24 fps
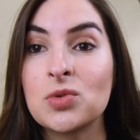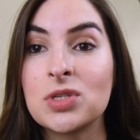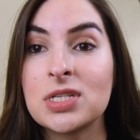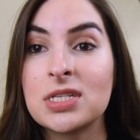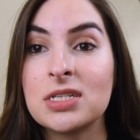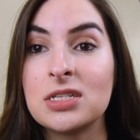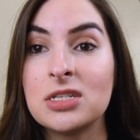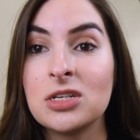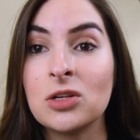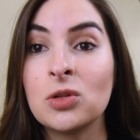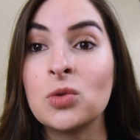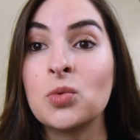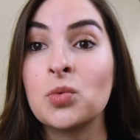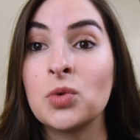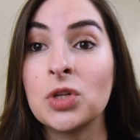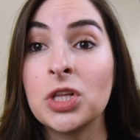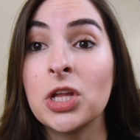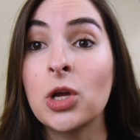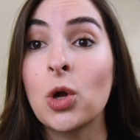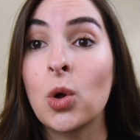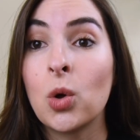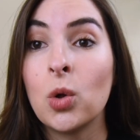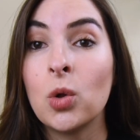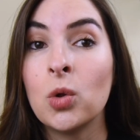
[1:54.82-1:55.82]
were still
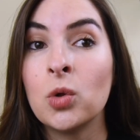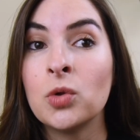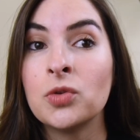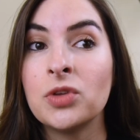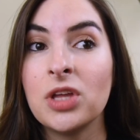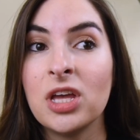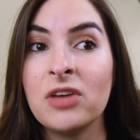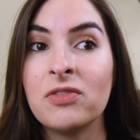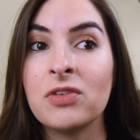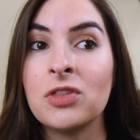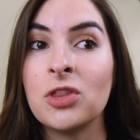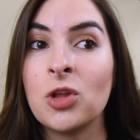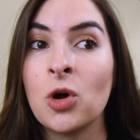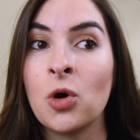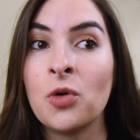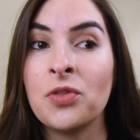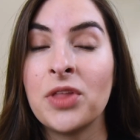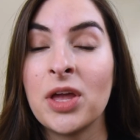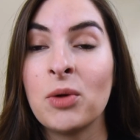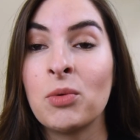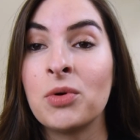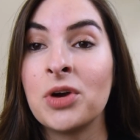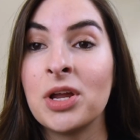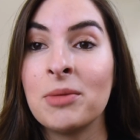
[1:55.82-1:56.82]
really cold even though
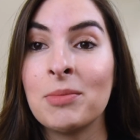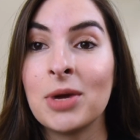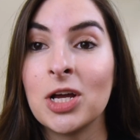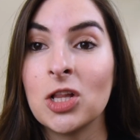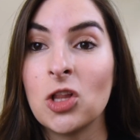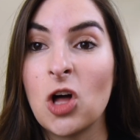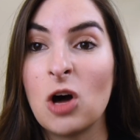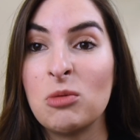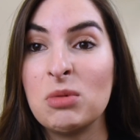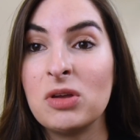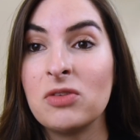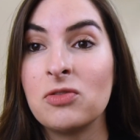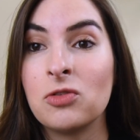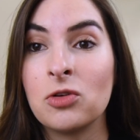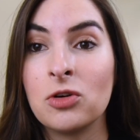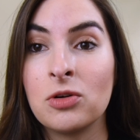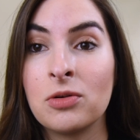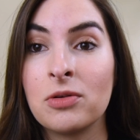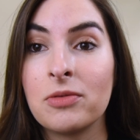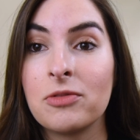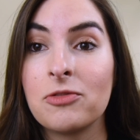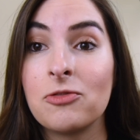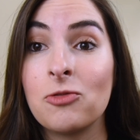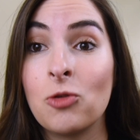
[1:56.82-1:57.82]
they were in my lobby for
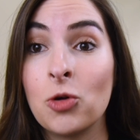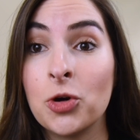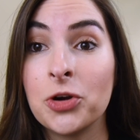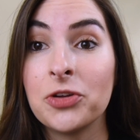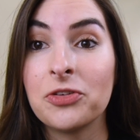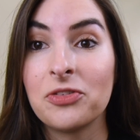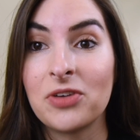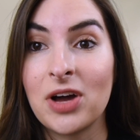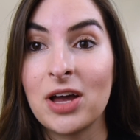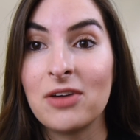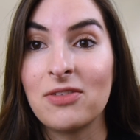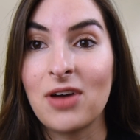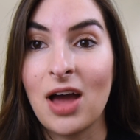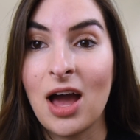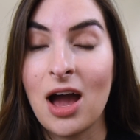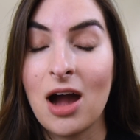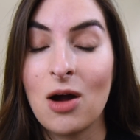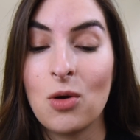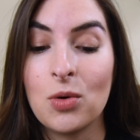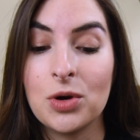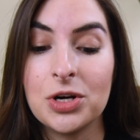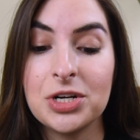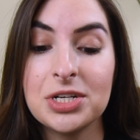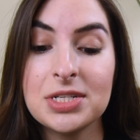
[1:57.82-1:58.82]
4 to 5
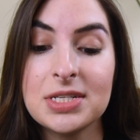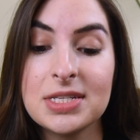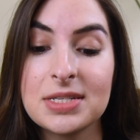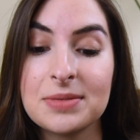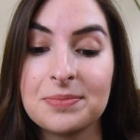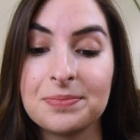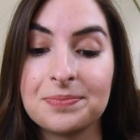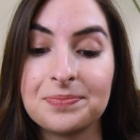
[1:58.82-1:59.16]
hours.